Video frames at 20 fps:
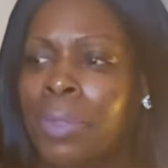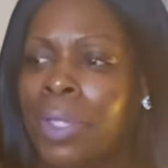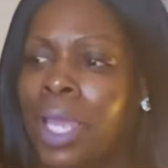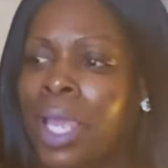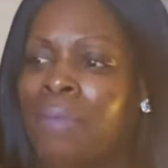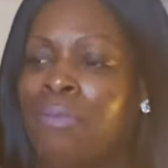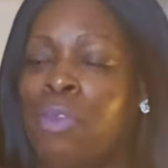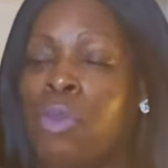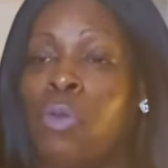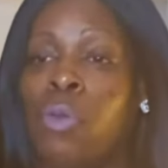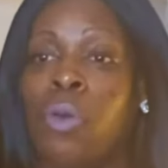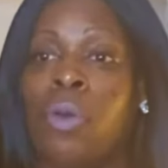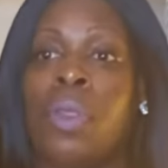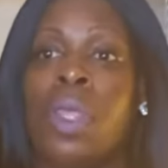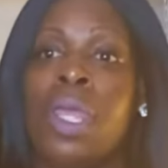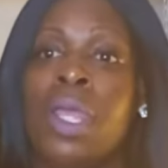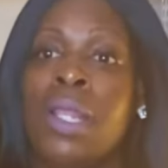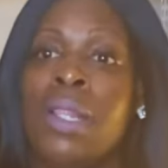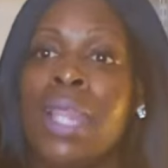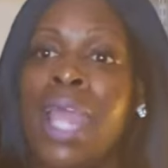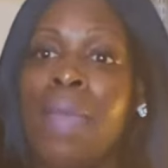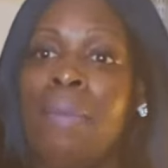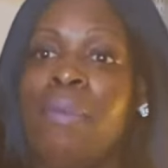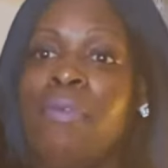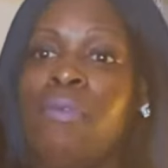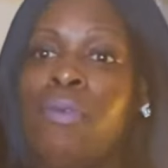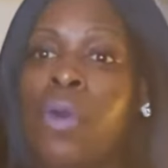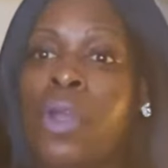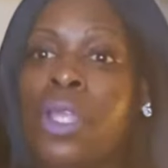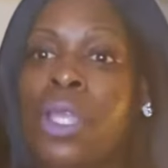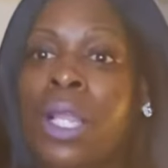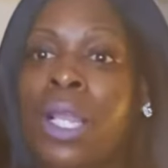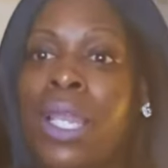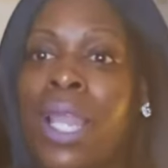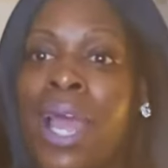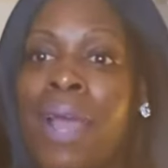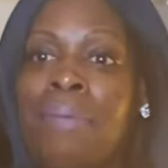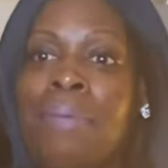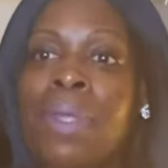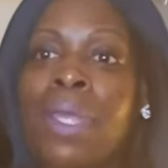Okay, if you were there before you
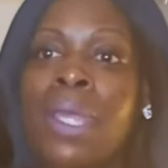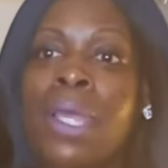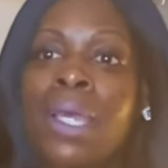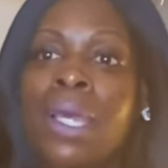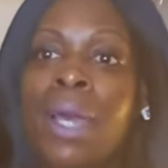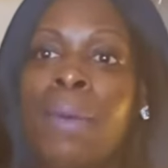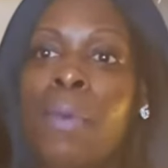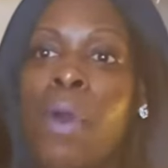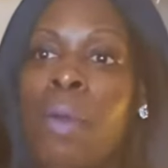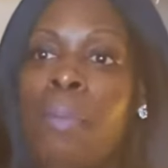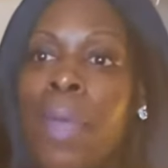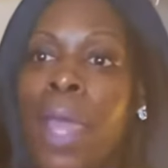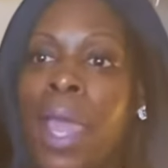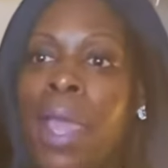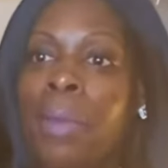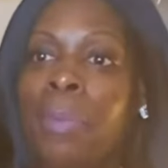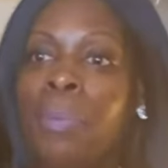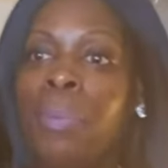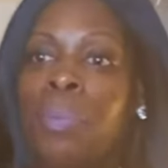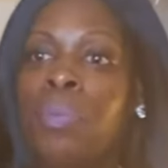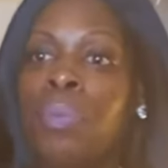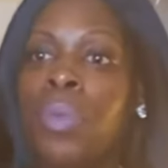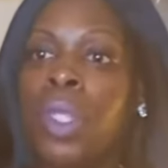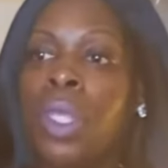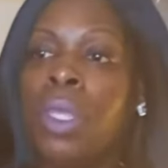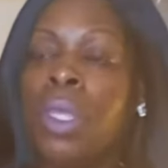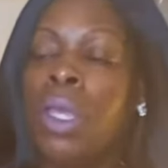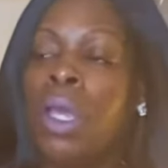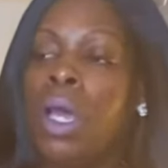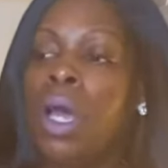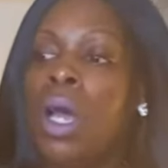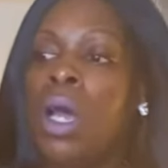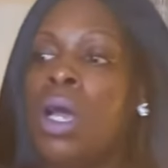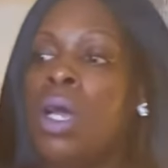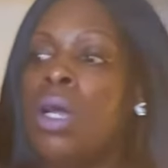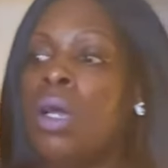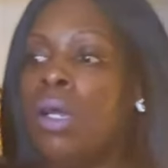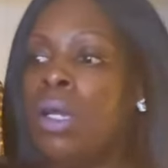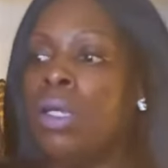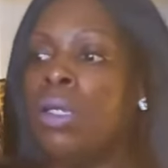left, come on back.
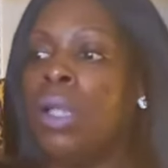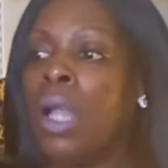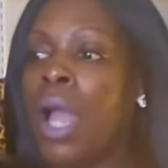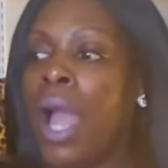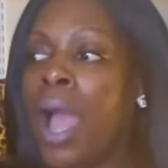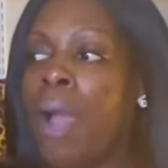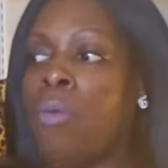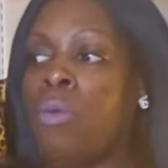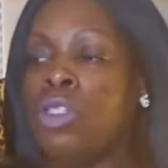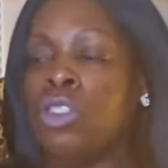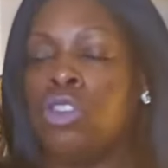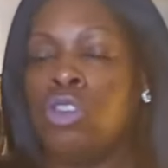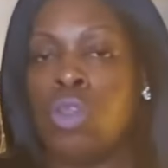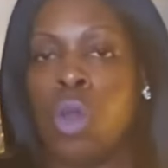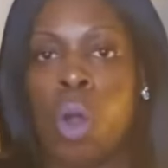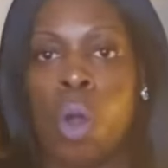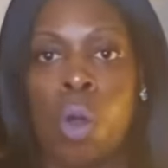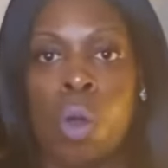I was